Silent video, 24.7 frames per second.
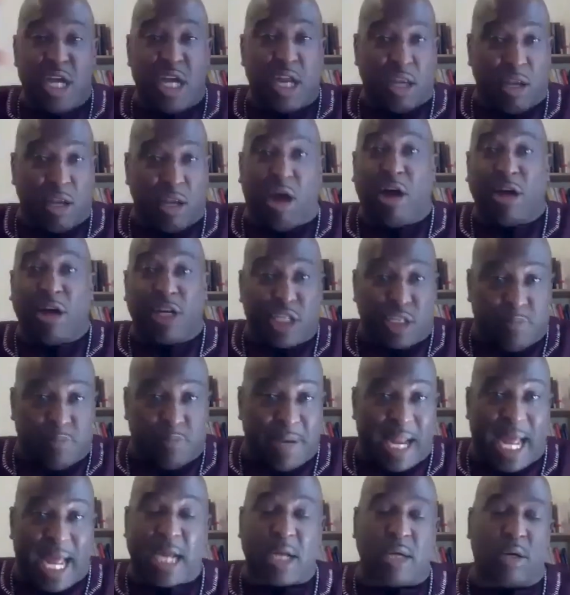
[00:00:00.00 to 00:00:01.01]
largest
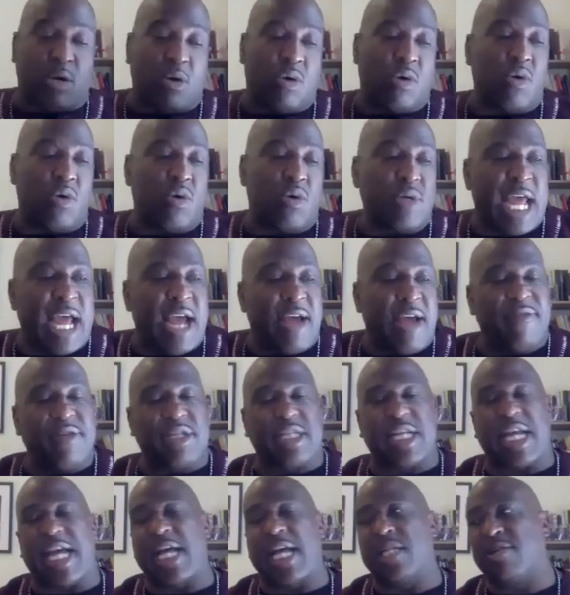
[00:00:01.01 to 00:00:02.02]
Black-owned
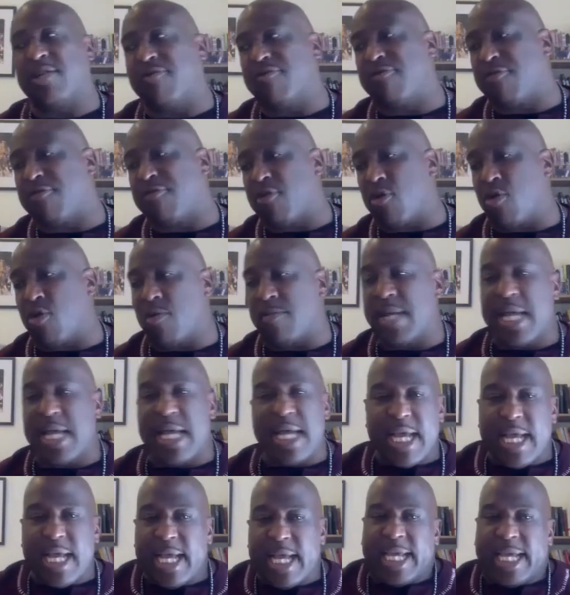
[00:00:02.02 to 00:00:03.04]
advertising firm.
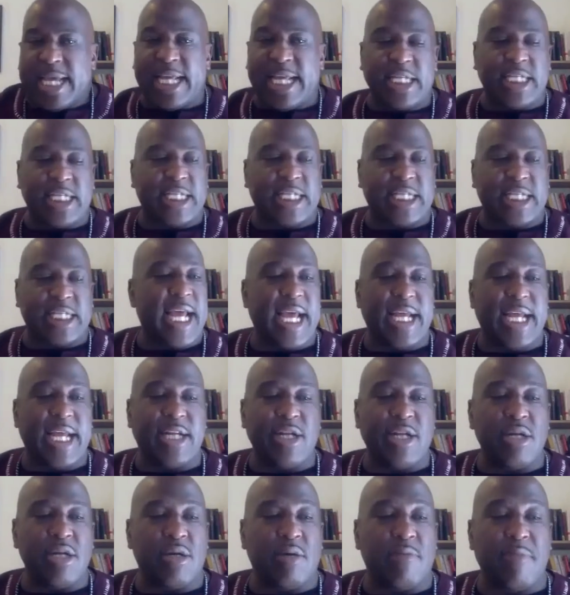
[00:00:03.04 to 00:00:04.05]
He said,
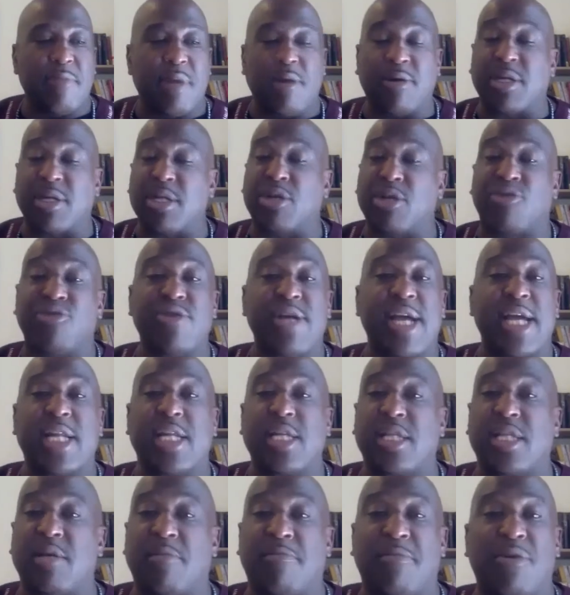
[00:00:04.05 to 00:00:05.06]
America
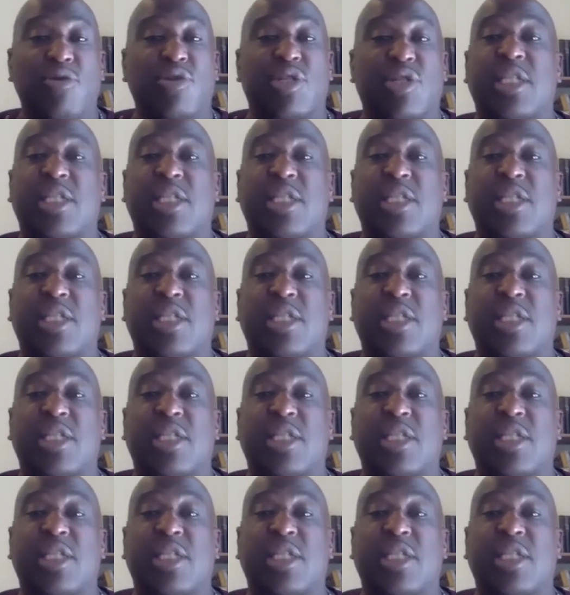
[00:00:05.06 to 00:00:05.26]
created the most